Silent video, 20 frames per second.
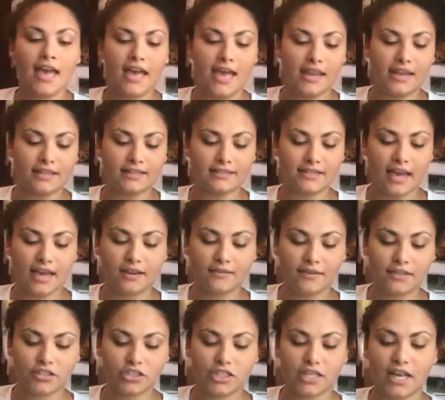And inside of
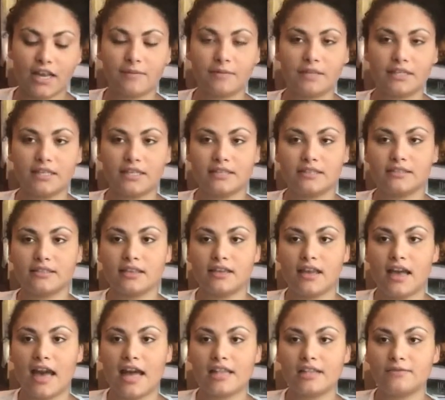it she got me this
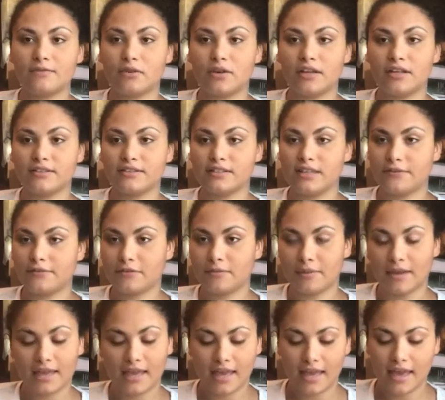olive oil stuff for
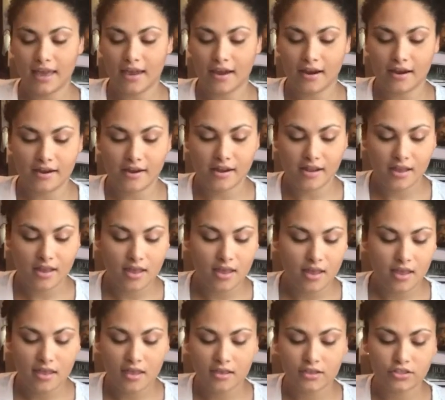my hair.
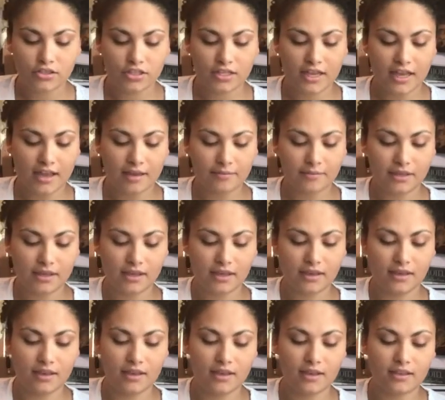She got
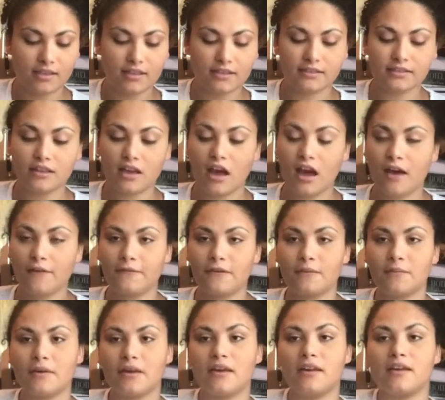me this coffee
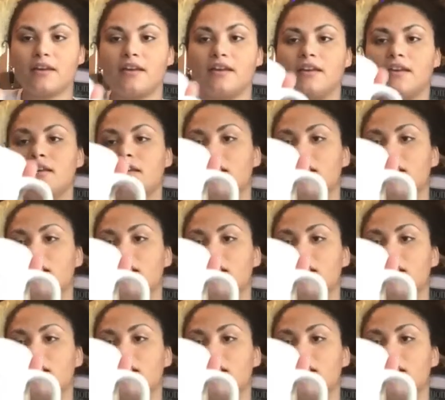mug